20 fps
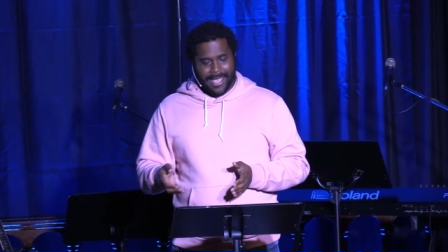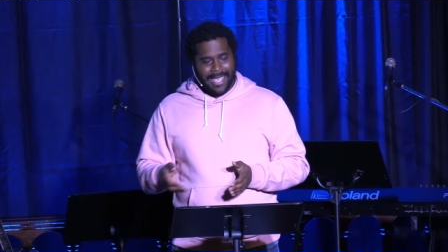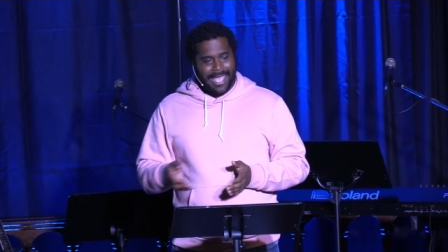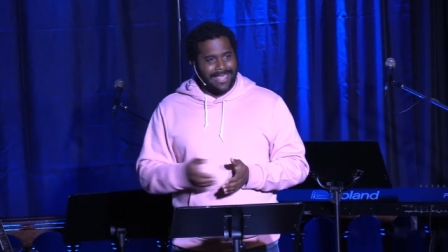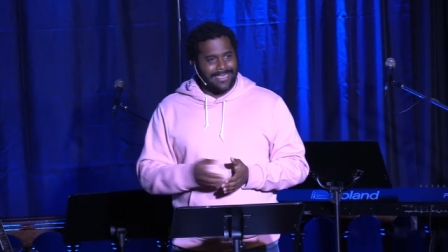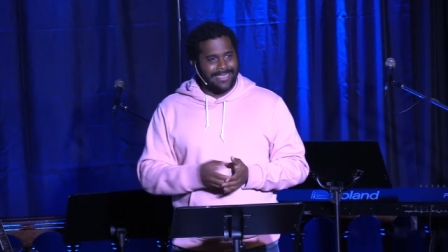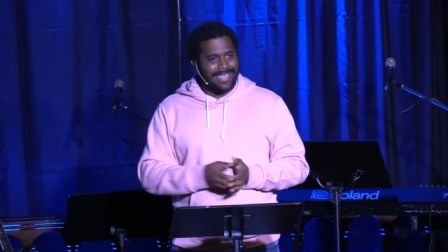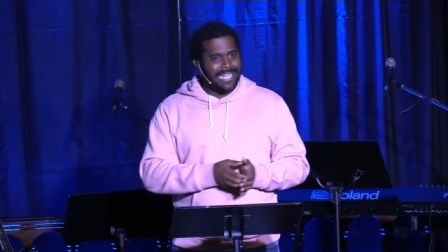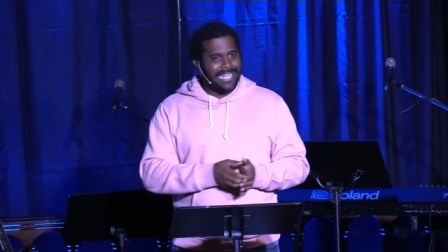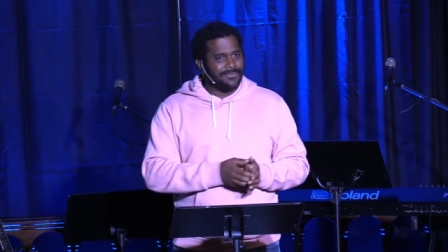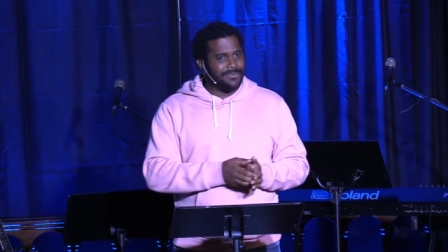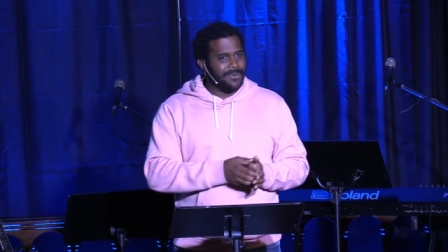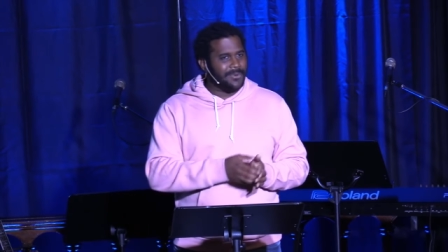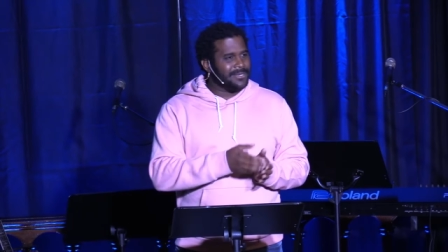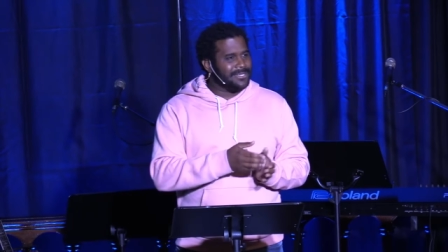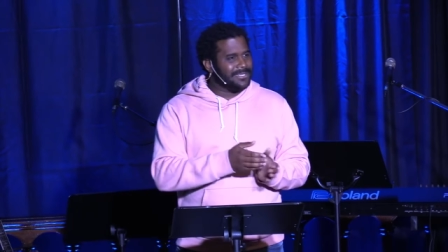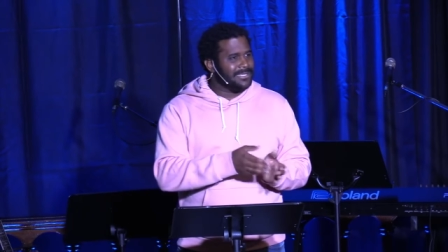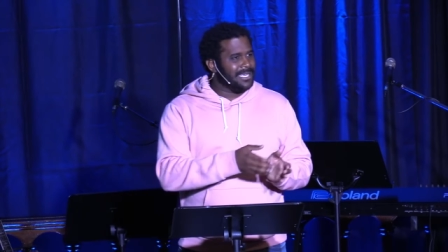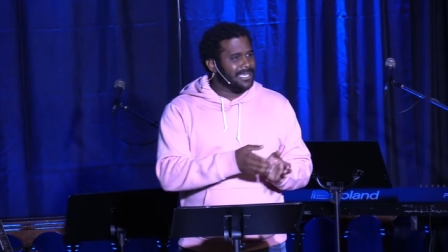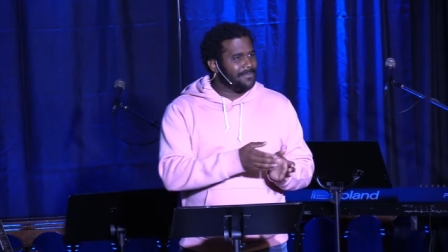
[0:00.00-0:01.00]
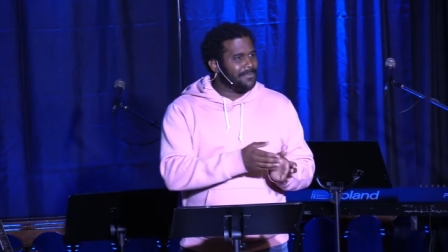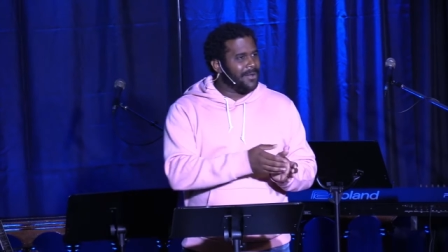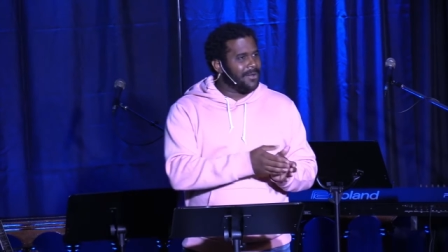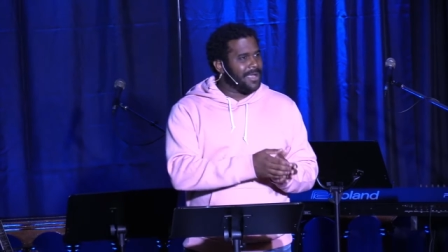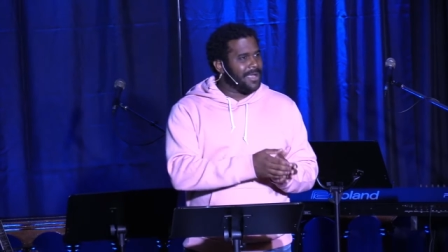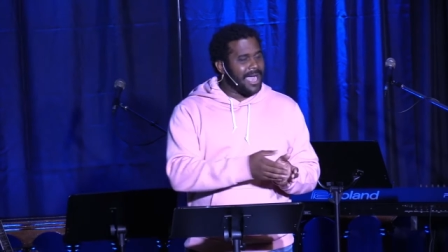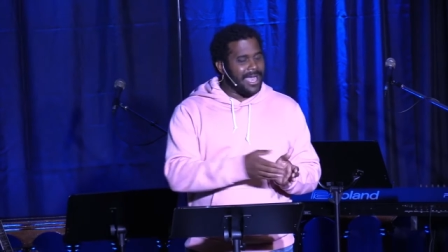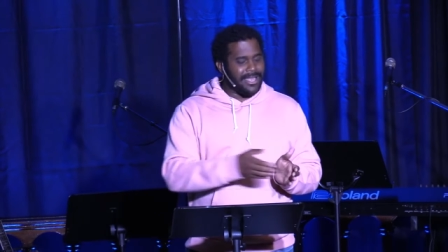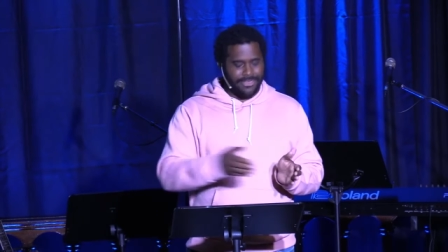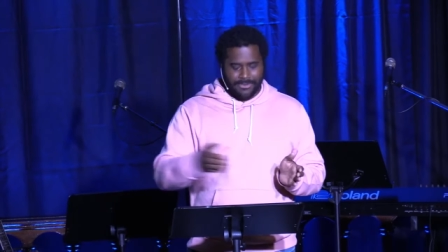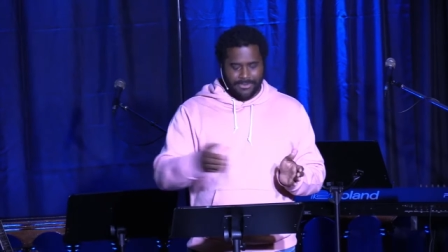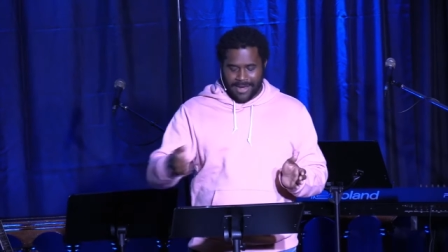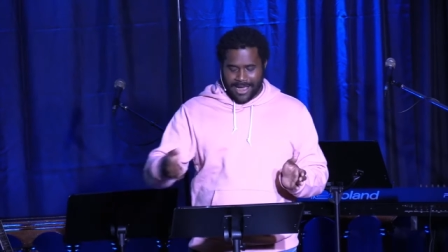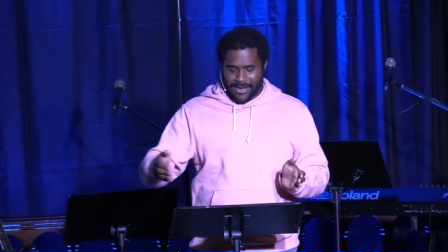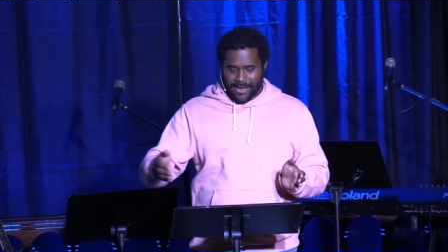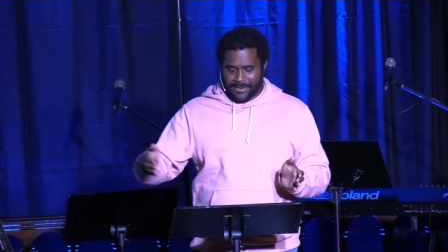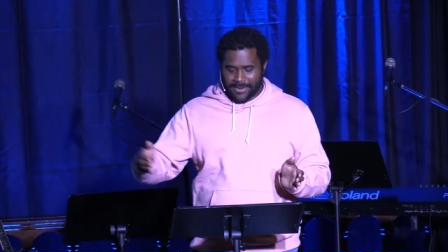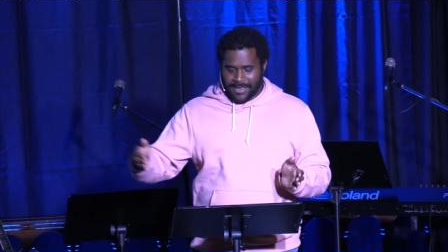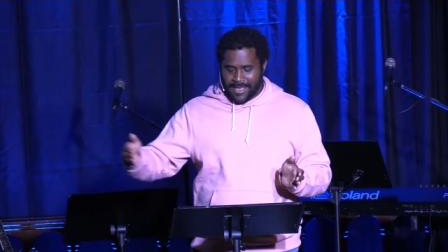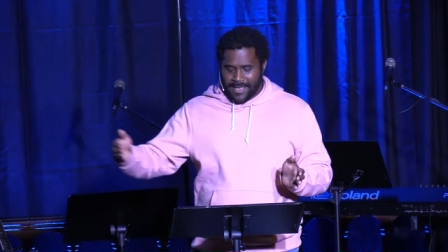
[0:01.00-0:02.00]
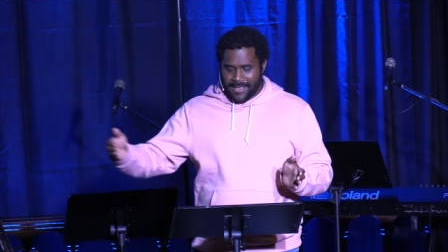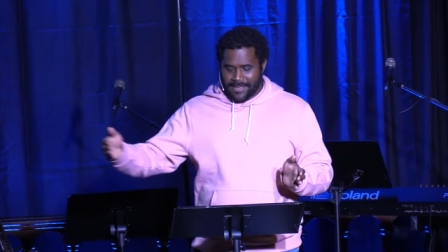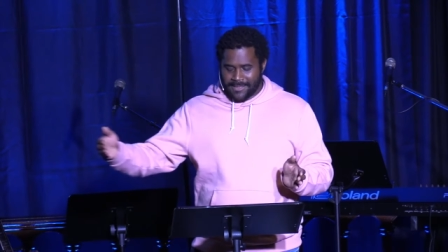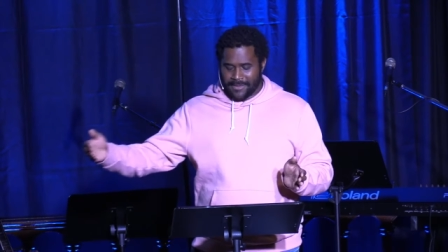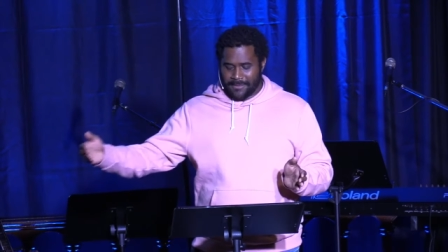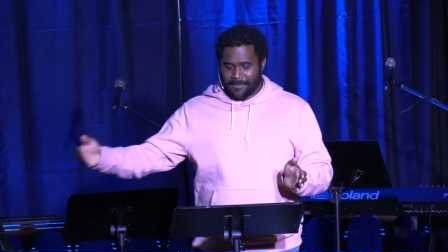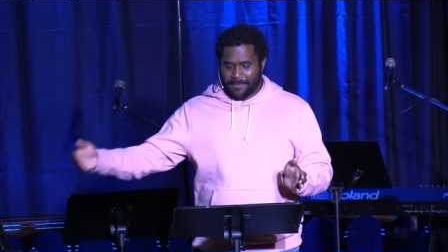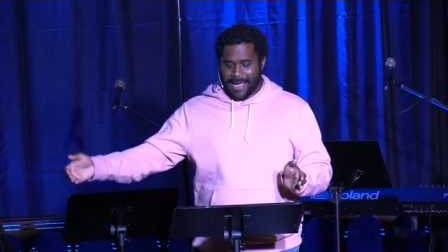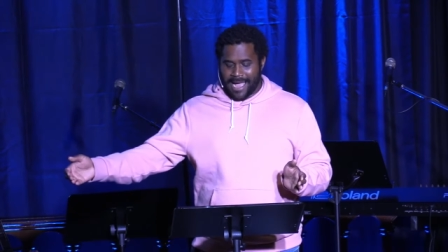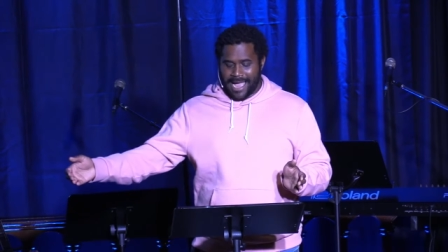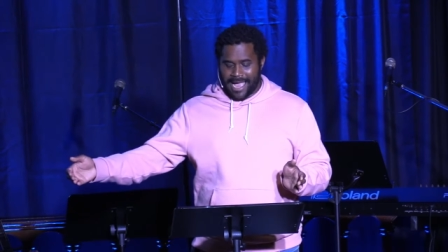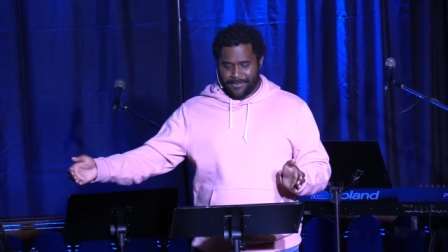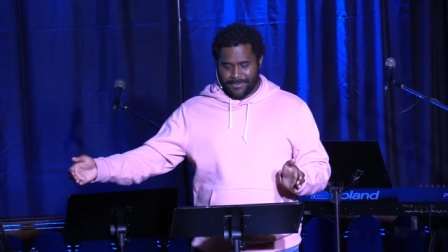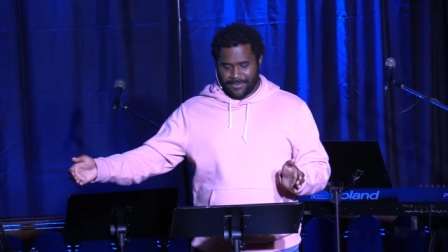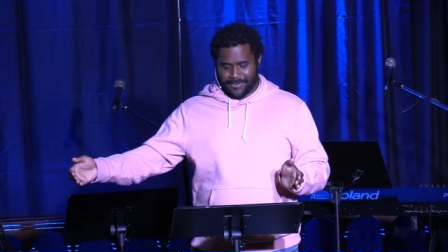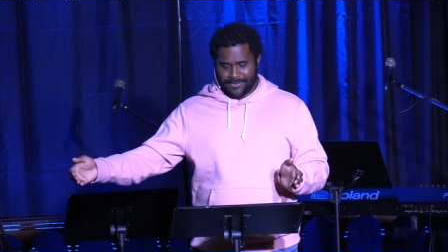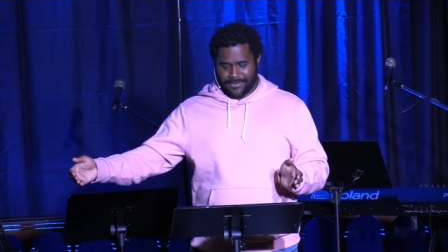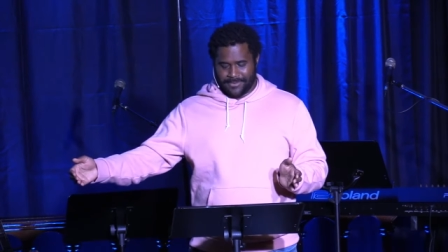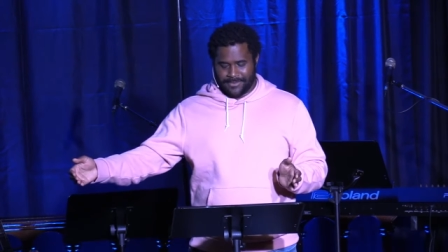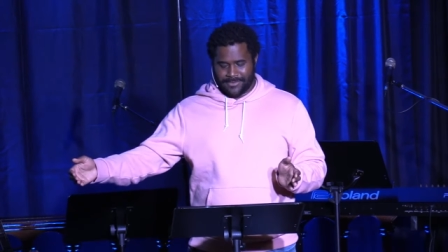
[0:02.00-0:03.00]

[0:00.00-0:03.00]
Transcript: And that's what we see about God throughout the Bible.